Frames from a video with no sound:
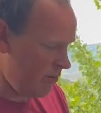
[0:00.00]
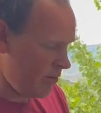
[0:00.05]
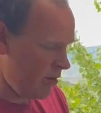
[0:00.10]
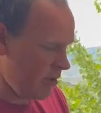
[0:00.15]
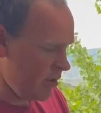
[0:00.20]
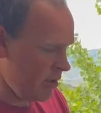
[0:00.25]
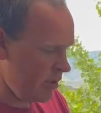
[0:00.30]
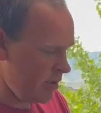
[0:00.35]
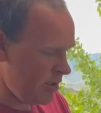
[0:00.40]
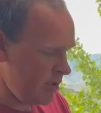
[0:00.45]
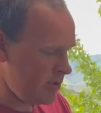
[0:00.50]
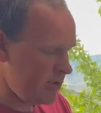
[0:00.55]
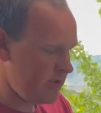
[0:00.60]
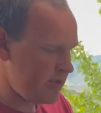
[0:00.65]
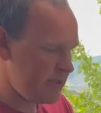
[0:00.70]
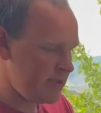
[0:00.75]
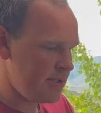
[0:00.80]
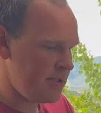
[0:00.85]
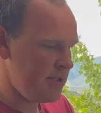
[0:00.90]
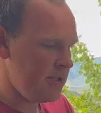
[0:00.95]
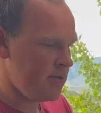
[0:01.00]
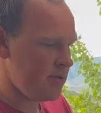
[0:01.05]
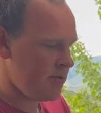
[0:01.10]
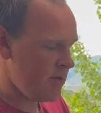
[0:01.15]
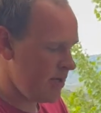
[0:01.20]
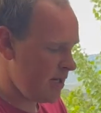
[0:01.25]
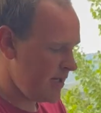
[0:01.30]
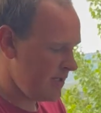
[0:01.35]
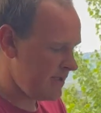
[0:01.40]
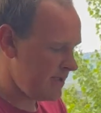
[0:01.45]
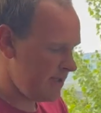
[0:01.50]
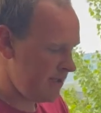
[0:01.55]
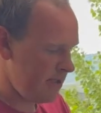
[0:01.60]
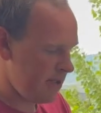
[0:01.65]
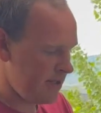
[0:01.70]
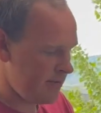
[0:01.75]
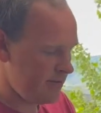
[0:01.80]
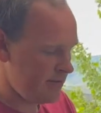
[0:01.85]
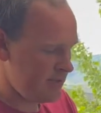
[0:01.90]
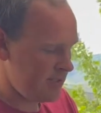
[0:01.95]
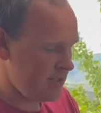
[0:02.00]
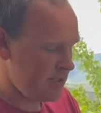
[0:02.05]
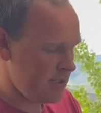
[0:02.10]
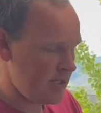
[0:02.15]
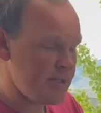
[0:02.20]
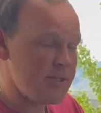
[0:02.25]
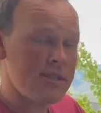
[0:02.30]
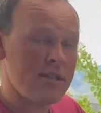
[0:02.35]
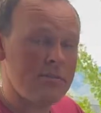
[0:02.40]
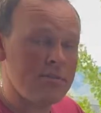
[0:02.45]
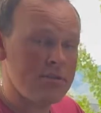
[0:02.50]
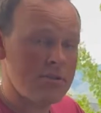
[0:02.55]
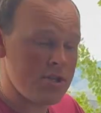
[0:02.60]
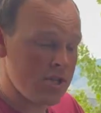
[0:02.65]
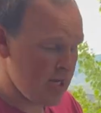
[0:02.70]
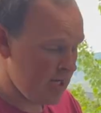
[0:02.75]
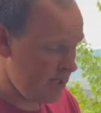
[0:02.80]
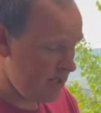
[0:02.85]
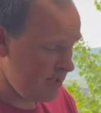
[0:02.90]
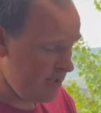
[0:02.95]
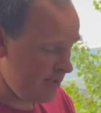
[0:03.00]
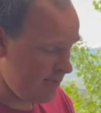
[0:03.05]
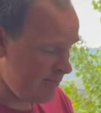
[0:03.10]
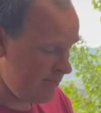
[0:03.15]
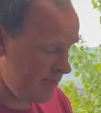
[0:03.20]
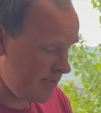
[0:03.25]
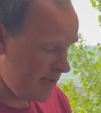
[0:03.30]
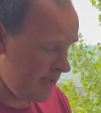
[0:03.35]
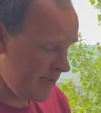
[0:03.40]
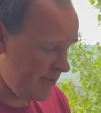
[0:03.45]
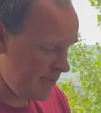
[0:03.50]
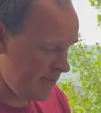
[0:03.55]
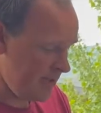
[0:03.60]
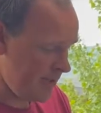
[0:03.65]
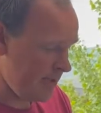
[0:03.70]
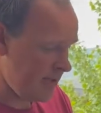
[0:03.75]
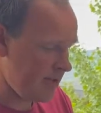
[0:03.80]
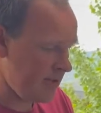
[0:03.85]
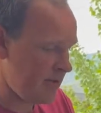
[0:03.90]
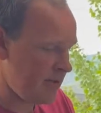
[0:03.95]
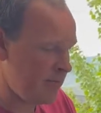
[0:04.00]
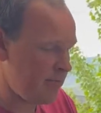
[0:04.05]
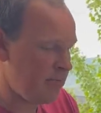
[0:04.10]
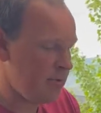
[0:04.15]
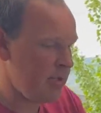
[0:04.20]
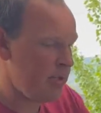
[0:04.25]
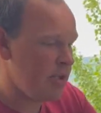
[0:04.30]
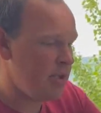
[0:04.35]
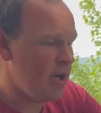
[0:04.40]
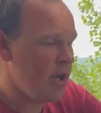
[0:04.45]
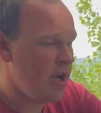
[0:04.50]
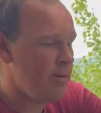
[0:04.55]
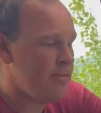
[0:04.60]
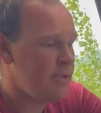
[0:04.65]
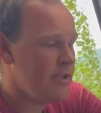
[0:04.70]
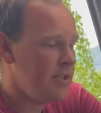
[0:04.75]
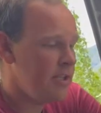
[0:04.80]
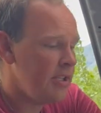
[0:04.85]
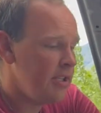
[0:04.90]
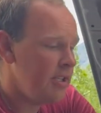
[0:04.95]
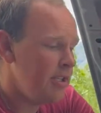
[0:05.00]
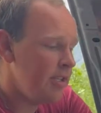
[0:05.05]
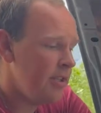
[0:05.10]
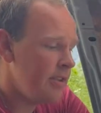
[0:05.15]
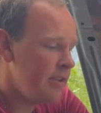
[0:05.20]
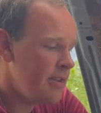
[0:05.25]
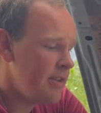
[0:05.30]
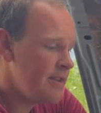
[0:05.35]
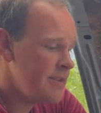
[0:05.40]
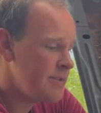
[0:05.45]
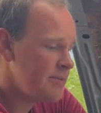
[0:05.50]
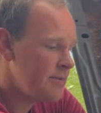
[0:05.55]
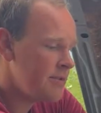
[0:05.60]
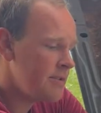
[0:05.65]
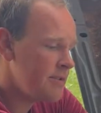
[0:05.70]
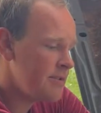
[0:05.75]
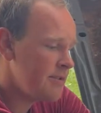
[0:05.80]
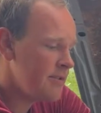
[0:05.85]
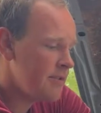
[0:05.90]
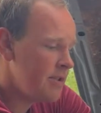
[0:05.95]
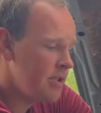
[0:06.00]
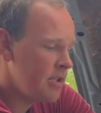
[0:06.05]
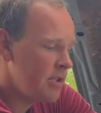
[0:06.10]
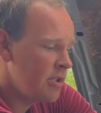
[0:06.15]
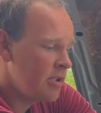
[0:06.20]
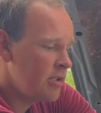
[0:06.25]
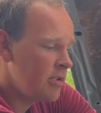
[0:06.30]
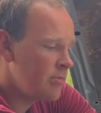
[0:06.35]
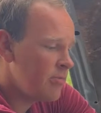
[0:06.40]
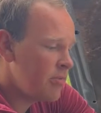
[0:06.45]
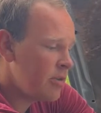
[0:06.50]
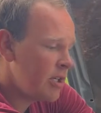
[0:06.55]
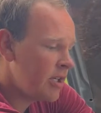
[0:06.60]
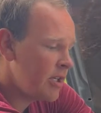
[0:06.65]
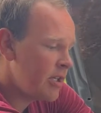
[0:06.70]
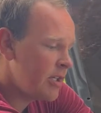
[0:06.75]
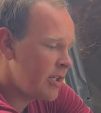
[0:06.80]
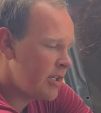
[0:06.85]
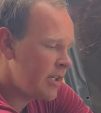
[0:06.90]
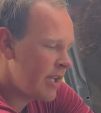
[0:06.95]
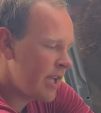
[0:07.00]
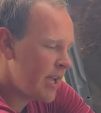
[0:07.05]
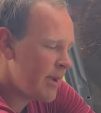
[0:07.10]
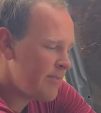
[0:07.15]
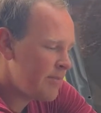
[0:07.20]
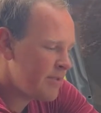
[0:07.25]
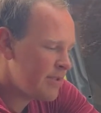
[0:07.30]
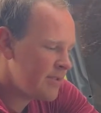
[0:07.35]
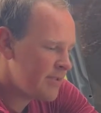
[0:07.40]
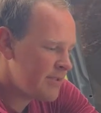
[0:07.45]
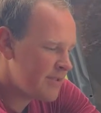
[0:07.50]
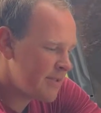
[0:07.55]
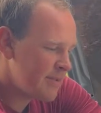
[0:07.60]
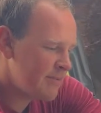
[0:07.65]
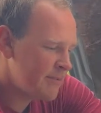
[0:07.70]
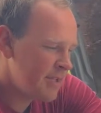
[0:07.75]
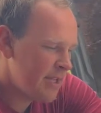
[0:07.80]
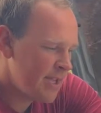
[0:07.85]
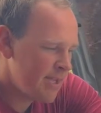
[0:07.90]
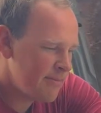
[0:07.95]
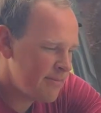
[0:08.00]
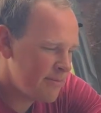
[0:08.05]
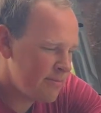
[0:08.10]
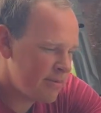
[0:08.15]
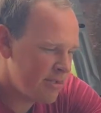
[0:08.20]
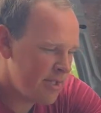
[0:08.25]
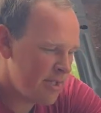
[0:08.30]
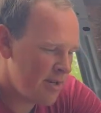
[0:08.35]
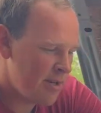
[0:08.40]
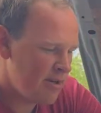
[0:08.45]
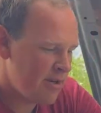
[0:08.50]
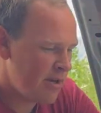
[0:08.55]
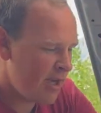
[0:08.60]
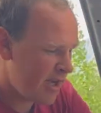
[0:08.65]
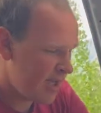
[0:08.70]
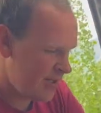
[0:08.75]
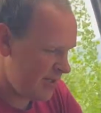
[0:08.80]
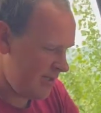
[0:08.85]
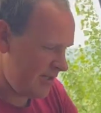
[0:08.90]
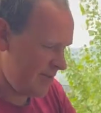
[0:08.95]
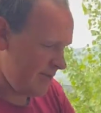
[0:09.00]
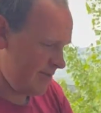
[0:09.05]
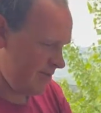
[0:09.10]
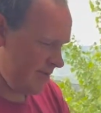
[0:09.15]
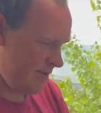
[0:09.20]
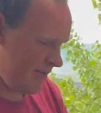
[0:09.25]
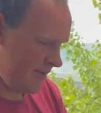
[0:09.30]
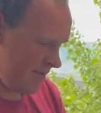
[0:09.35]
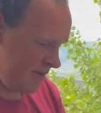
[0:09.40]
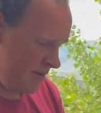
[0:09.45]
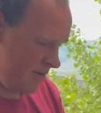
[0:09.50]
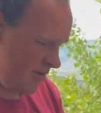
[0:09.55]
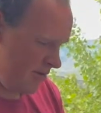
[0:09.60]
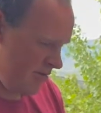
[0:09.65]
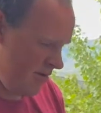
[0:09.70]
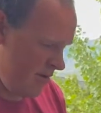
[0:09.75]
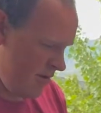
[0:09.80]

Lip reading: are going to do this to your AC, I would suggest double checking them. Sounds like they're pretty commonly these ones, but it happens sometimes where they are not these ones. So